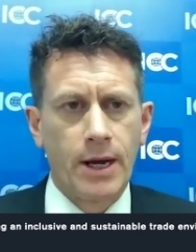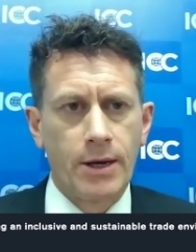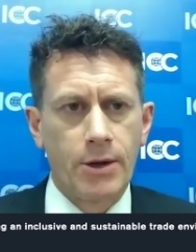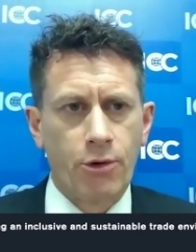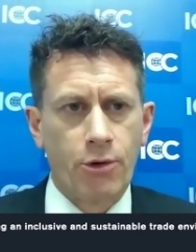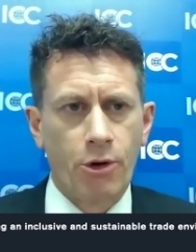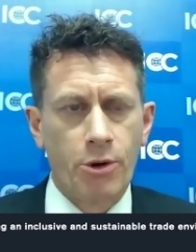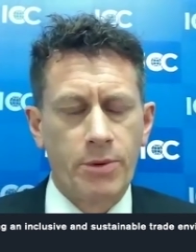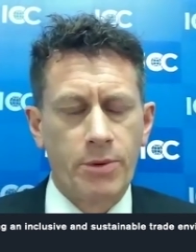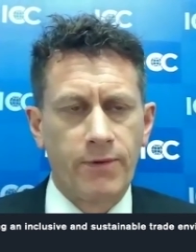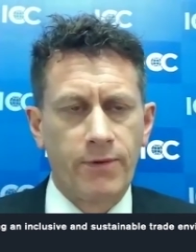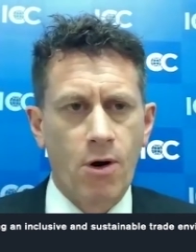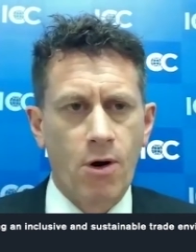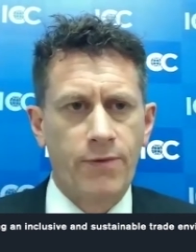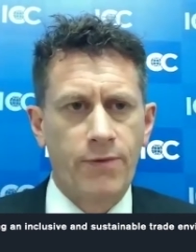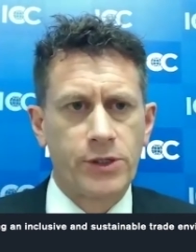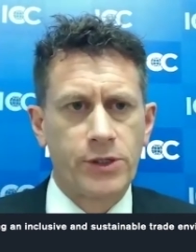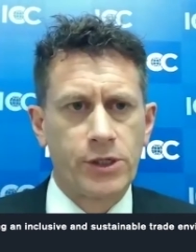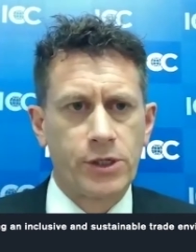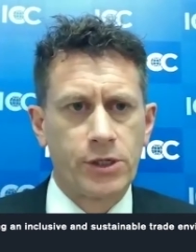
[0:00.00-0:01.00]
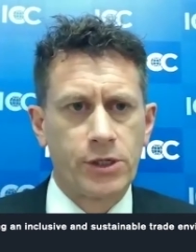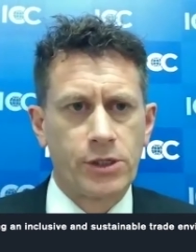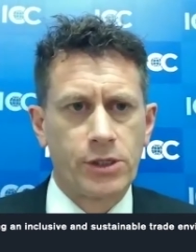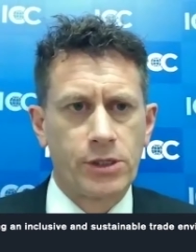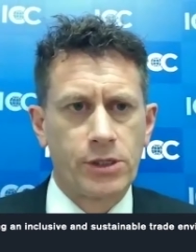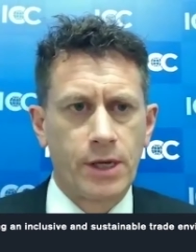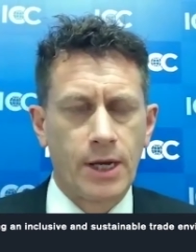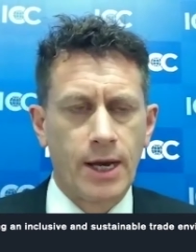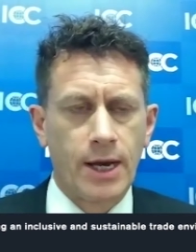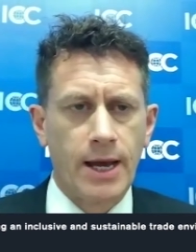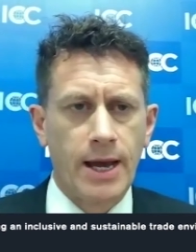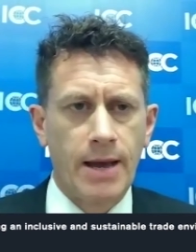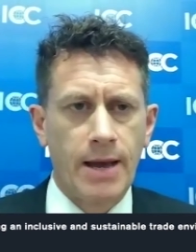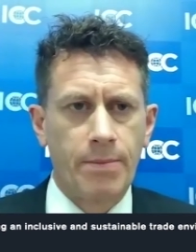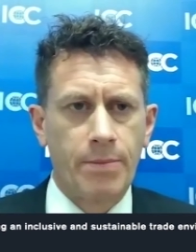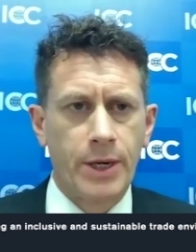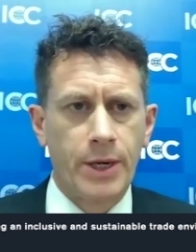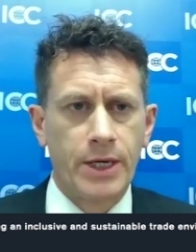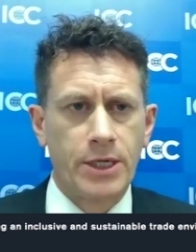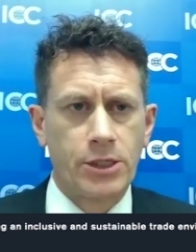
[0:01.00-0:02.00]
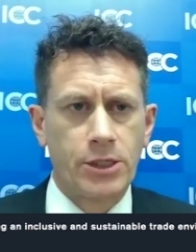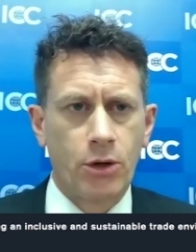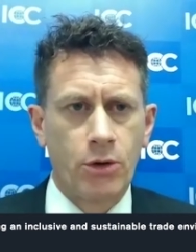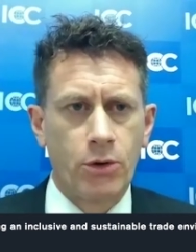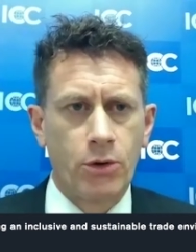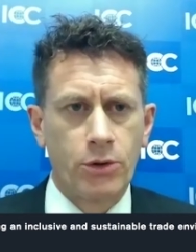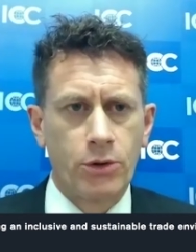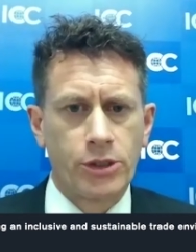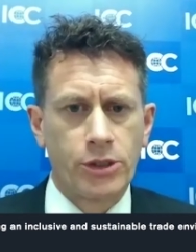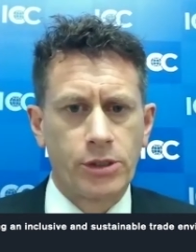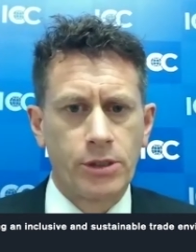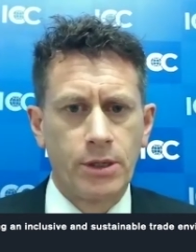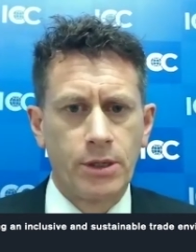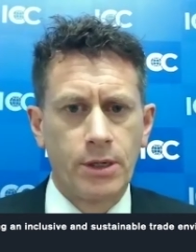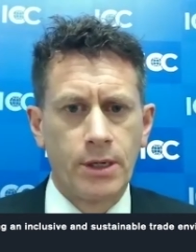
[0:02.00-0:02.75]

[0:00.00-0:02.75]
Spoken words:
group of officers, MPs, lords